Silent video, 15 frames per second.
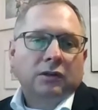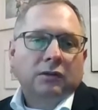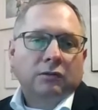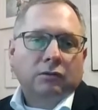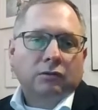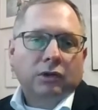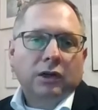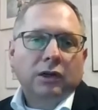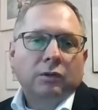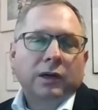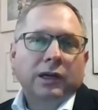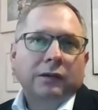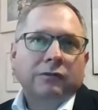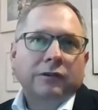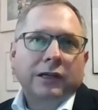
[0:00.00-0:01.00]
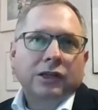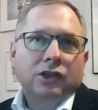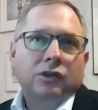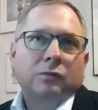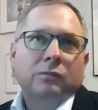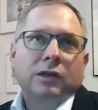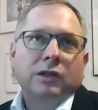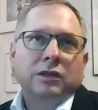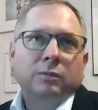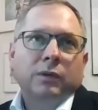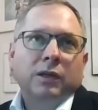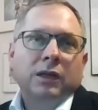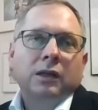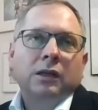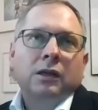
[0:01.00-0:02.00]
runaway inflation must
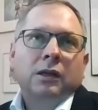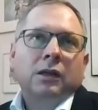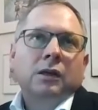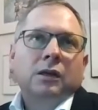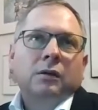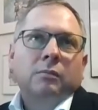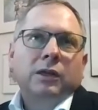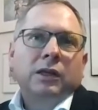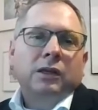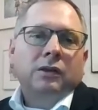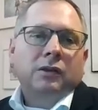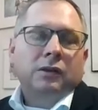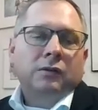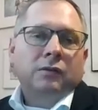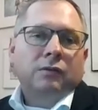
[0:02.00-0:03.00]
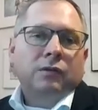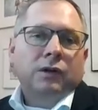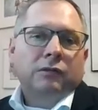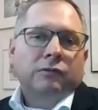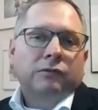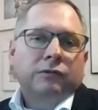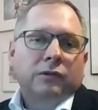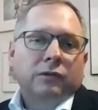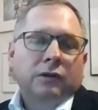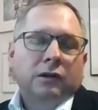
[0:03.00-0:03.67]
be beaten with